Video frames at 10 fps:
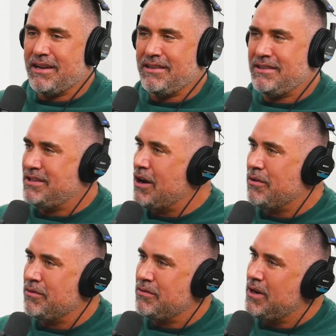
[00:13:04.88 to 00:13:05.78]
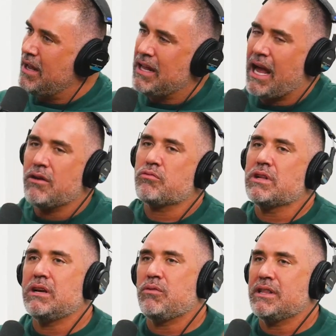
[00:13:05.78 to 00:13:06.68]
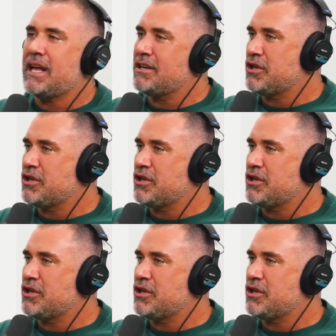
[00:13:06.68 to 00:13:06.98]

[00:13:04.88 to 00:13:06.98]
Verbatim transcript: I don't. I don't really want that